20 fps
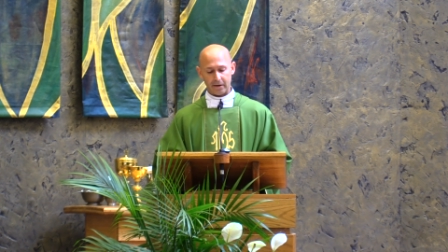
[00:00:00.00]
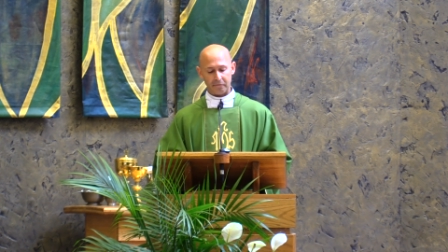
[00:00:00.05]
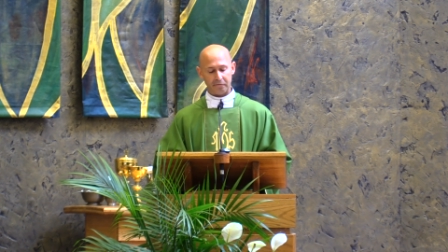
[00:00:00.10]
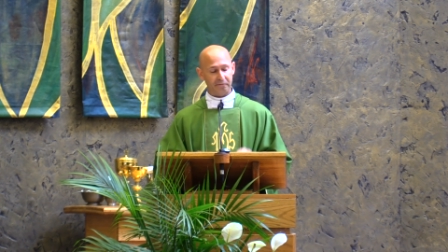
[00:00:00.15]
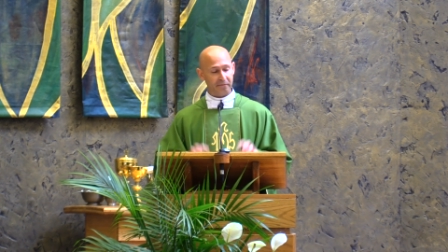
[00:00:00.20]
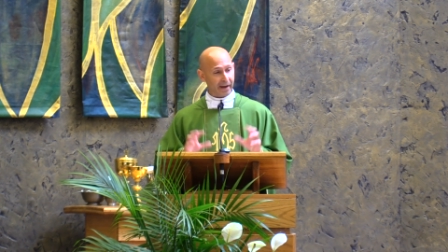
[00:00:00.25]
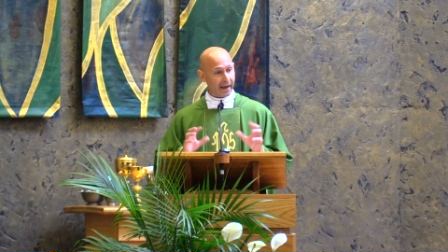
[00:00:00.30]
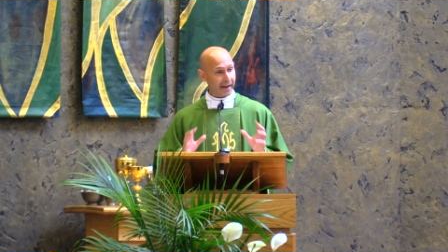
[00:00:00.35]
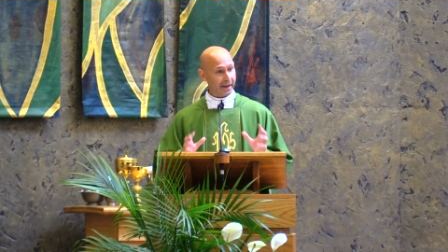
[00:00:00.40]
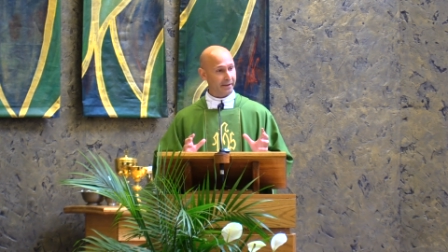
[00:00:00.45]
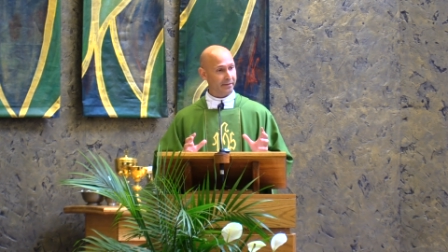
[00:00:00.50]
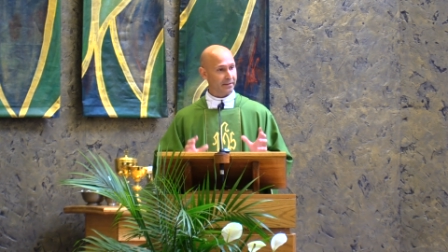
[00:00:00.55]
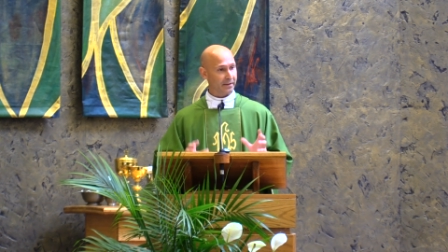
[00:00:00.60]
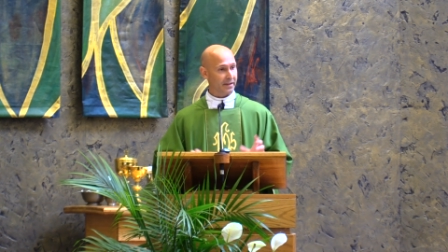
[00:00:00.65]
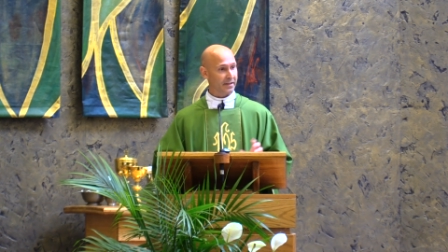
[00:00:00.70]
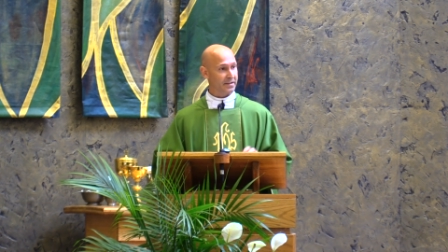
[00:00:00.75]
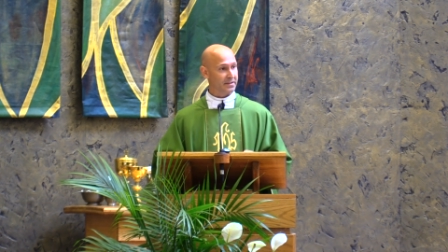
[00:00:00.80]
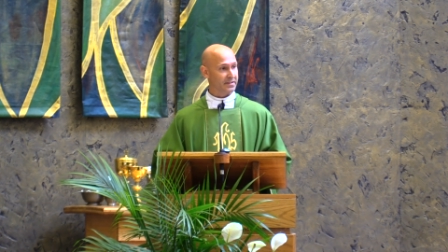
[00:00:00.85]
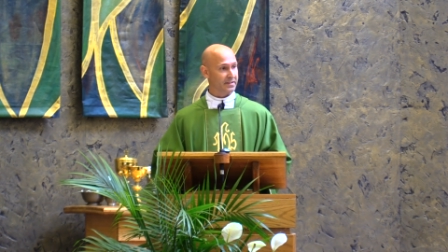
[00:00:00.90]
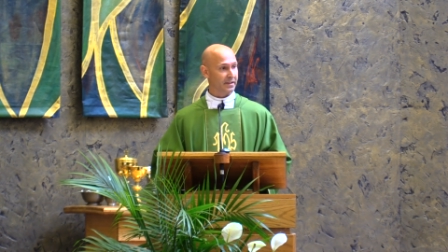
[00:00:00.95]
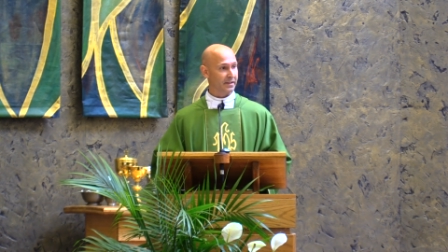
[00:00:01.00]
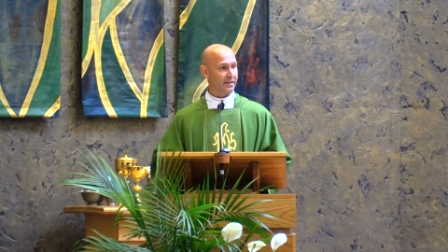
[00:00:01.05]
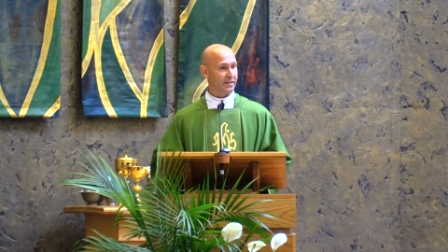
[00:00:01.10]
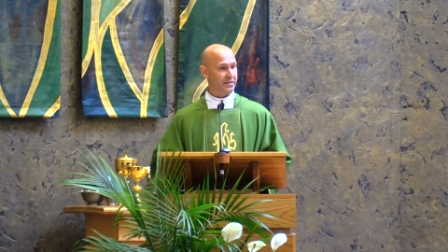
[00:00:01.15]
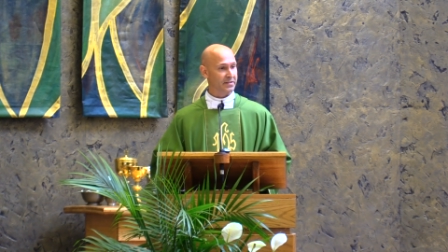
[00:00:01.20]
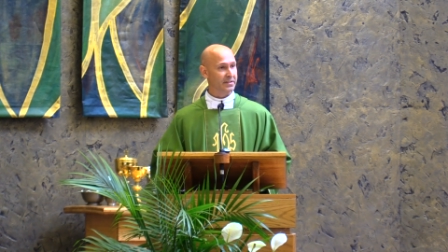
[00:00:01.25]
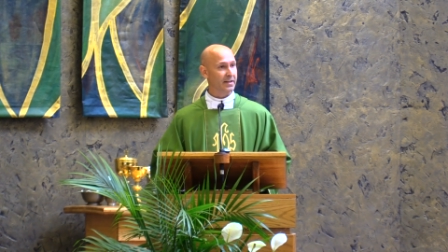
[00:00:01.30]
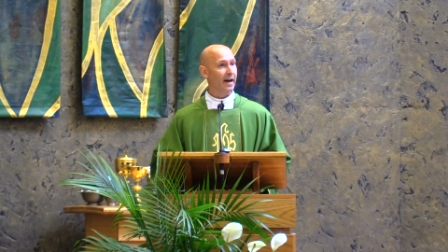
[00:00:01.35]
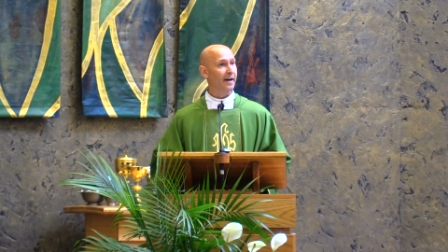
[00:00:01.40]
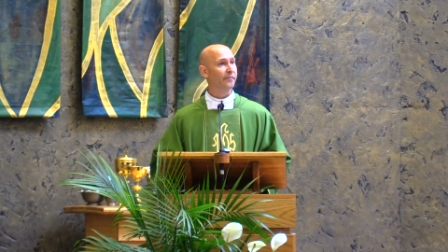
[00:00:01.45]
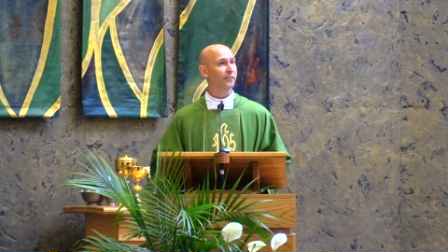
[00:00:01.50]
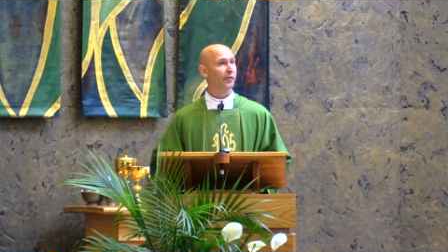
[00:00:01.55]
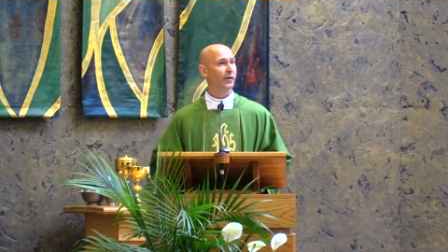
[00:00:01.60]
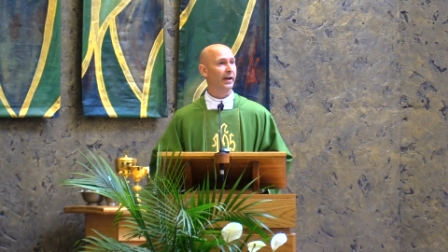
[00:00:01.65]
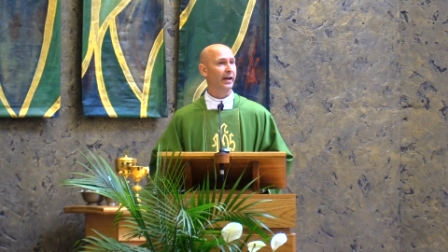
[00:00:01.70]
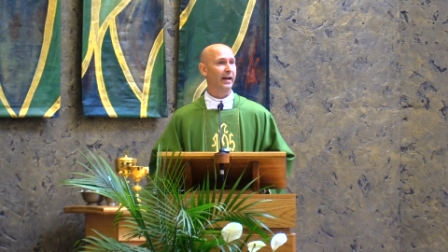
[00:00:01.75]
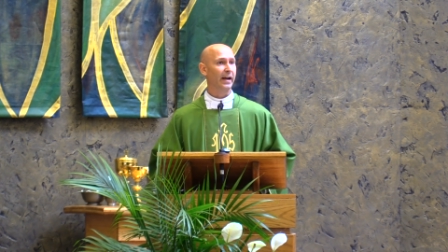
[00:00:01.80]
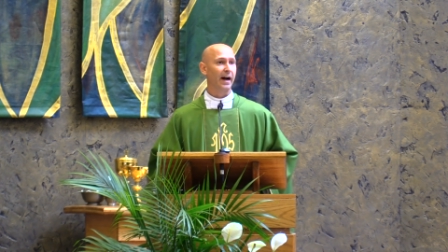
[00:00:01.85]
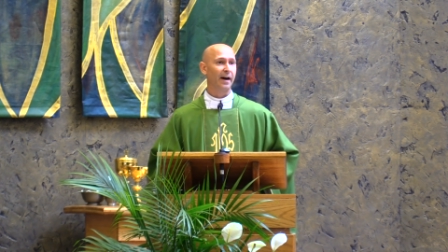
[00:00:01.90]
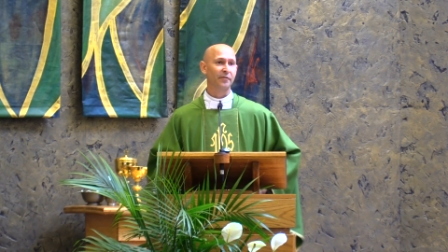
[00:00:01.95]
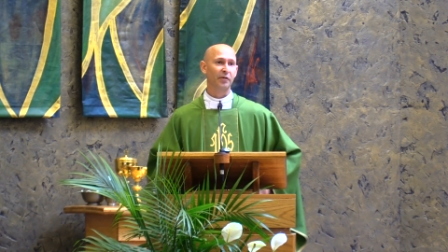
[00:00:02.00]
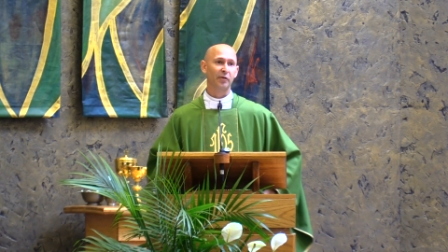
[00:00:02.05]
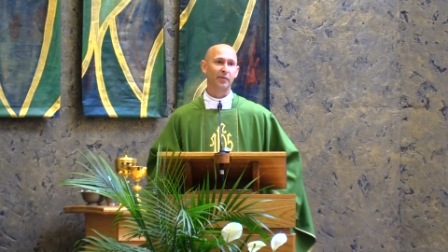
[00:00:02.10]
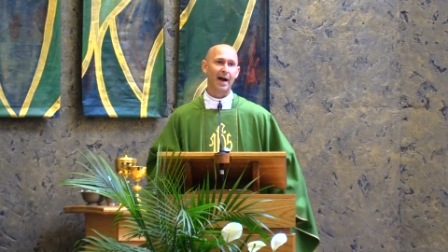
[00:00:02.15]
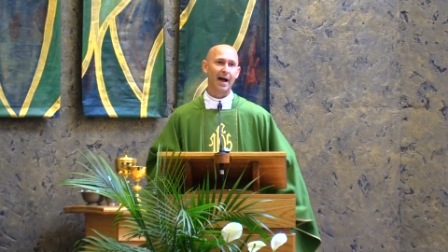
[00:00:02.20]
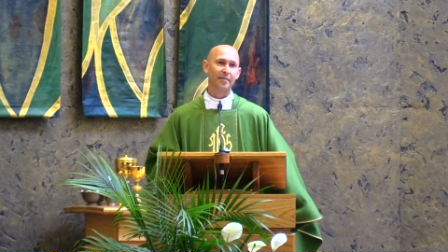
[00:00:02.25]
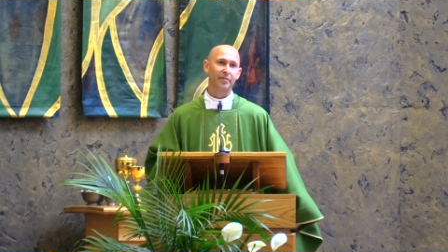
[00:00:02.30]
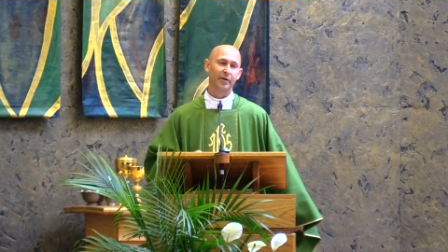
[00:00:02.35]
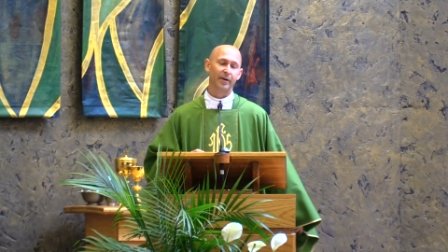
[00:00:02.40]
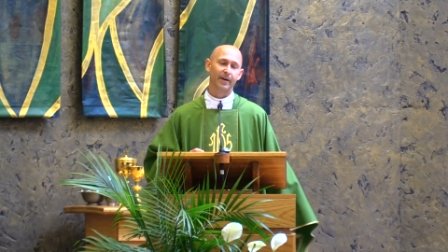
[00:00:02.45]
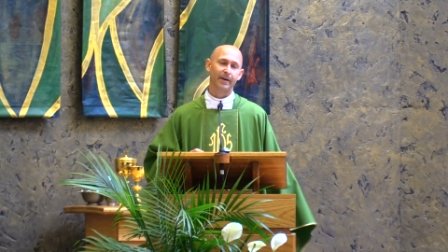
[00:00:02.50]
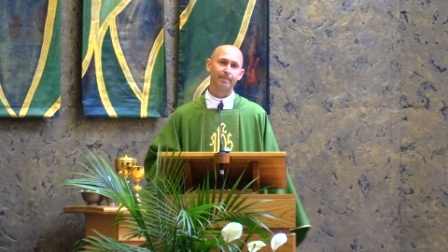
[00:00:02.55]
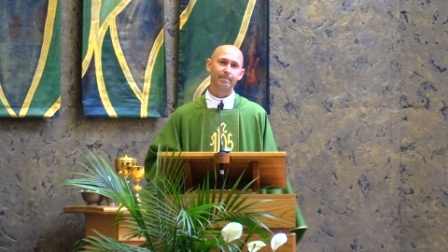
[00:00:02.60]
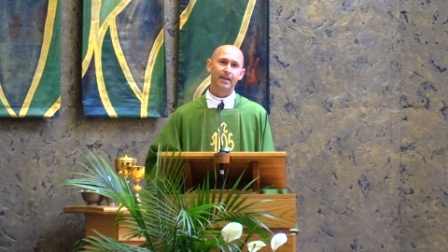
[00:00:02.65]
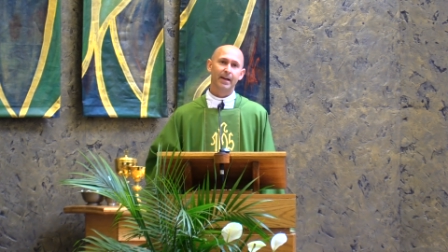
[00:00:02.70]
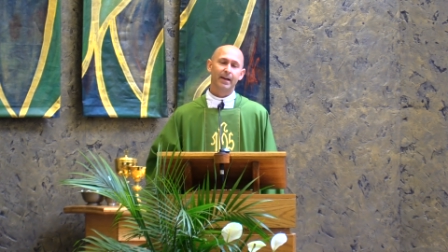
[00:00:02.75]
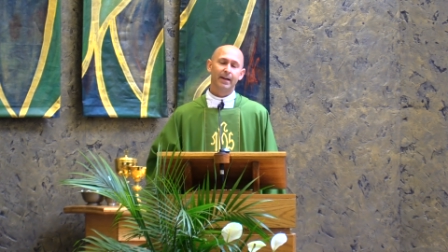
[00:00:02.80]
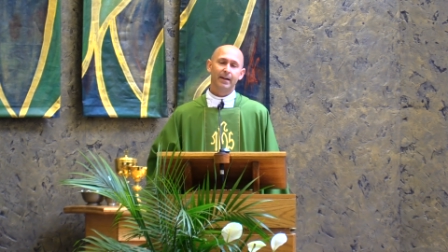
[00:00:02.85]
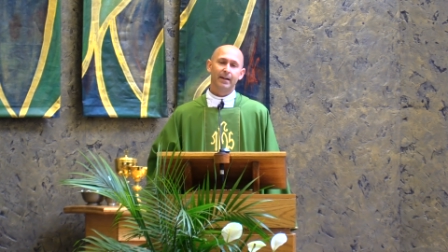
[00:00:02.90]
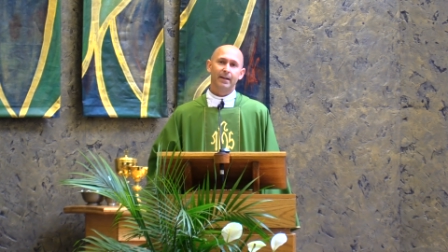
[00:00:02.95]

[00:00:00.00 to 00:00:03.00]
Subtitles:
Faith is the discovery of a rather